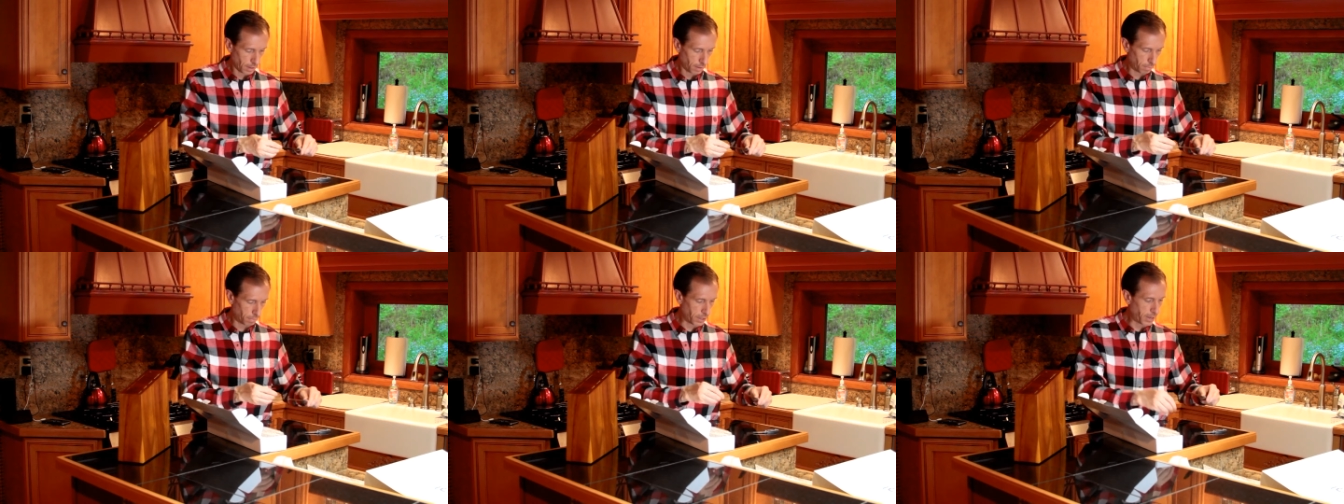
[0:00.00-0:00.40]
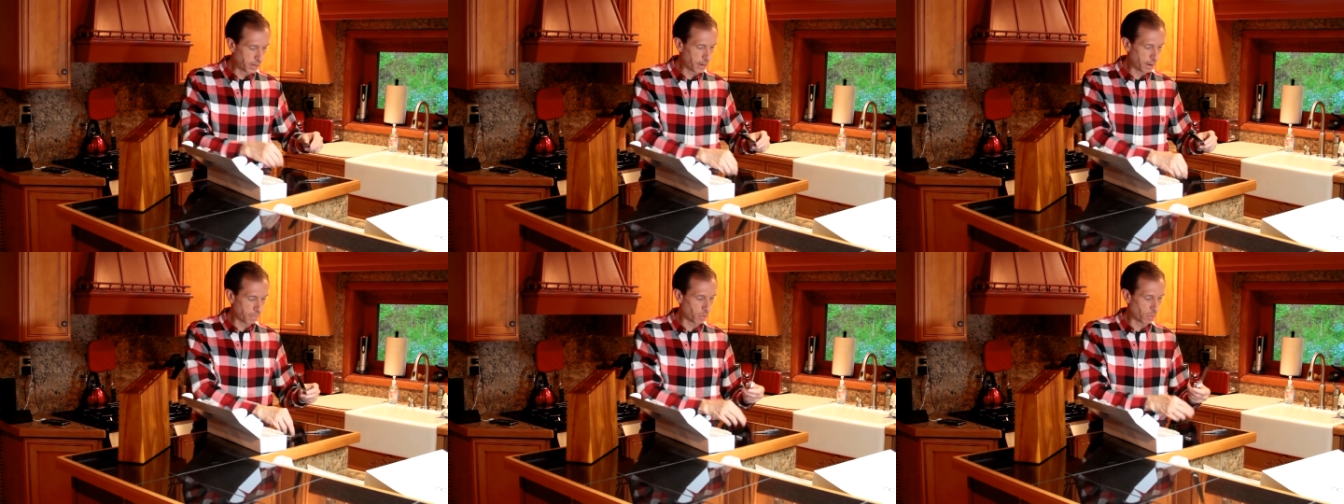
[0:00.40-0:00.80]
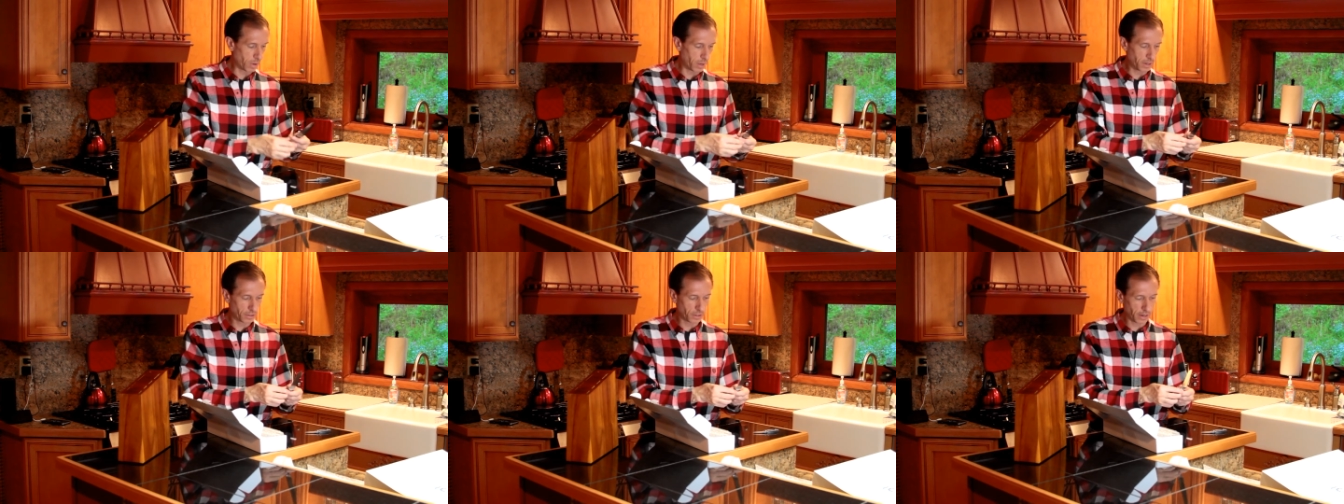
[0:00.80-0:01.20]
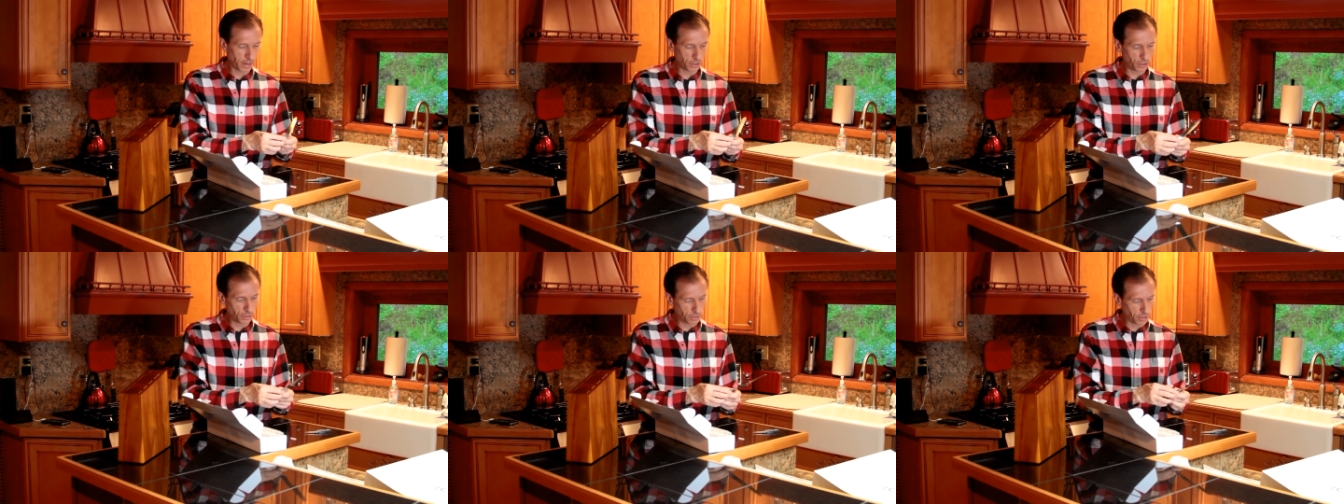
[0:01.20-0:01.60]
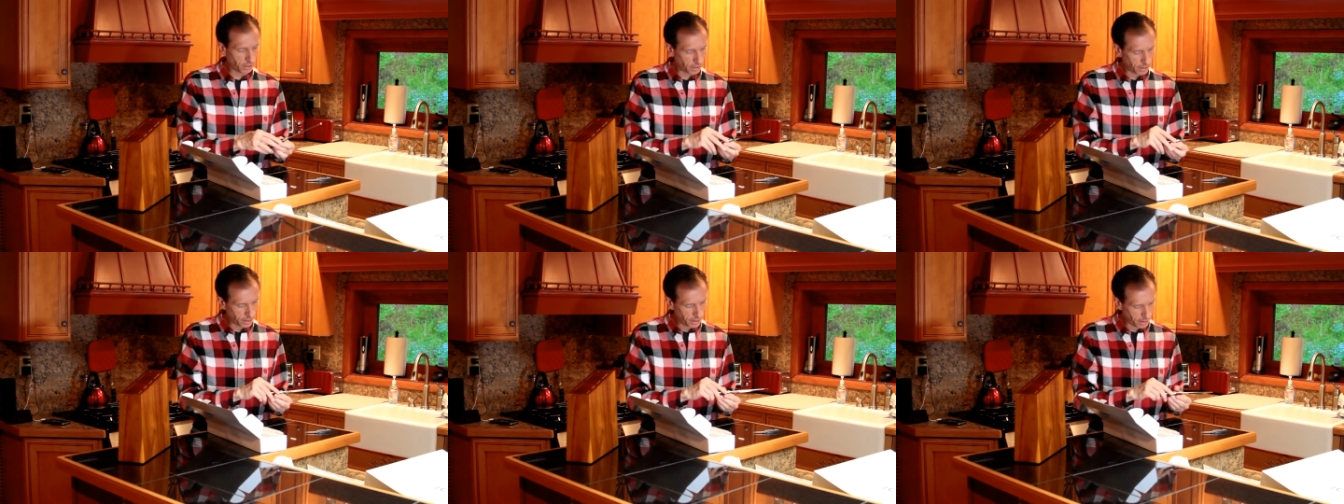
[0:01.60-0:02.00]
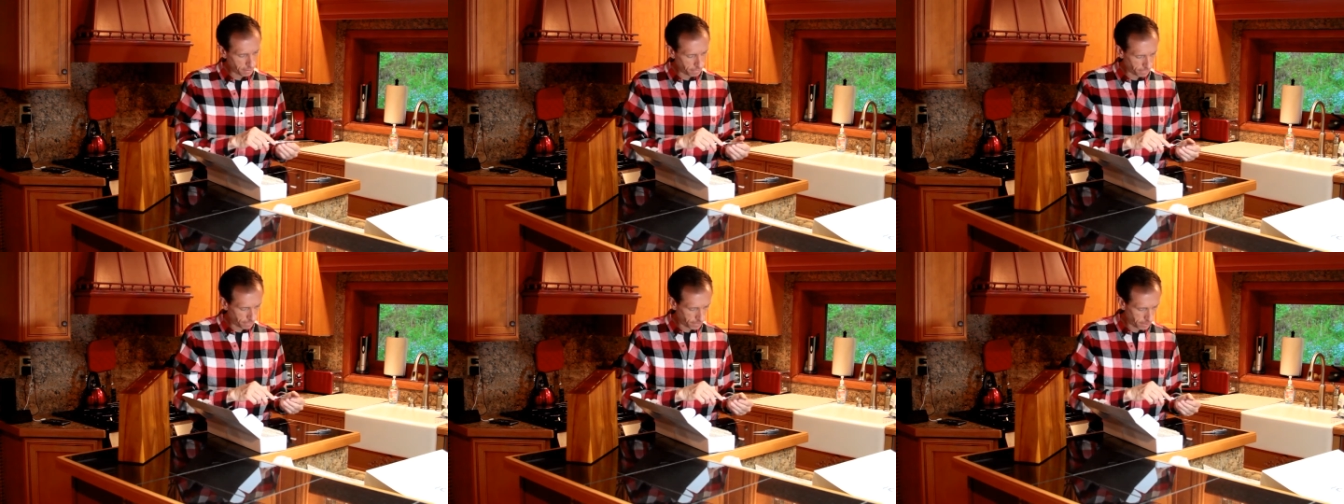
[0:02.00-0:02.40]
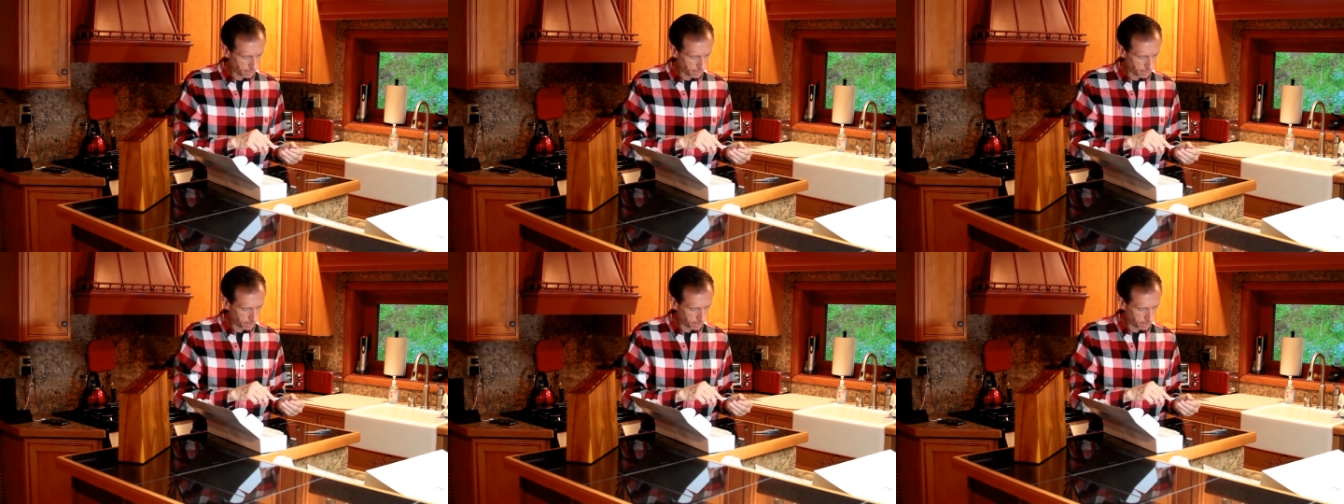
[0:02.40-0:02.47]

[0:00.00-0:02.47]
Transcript: blade number one is a nice utility knife.